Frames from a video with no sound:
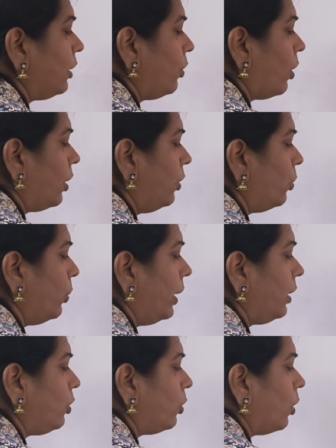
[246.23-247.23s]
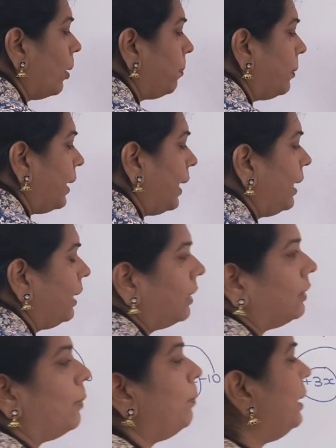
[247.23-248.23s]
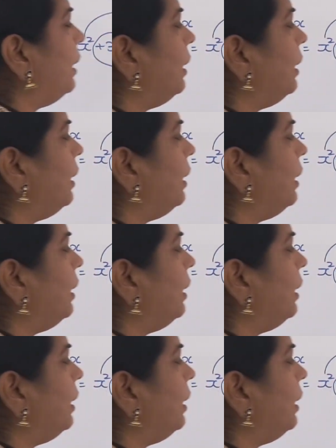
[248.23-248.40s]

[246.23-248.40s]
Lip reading: that you are doing to obtain the